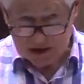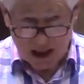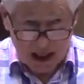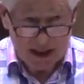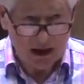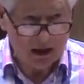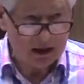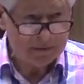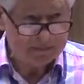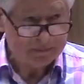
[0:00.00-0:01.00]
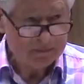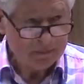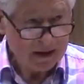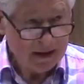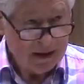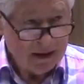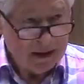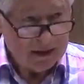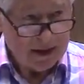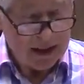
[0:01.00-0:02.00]
tie on,
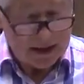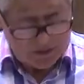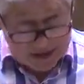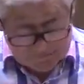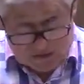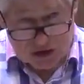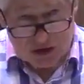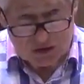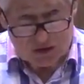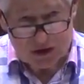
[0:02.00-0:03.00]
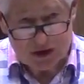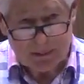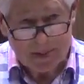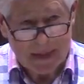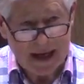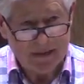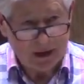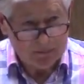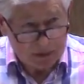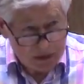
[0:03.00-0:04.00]
lovely shirt, and they
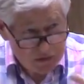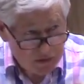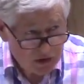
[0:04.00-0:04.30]
bring you the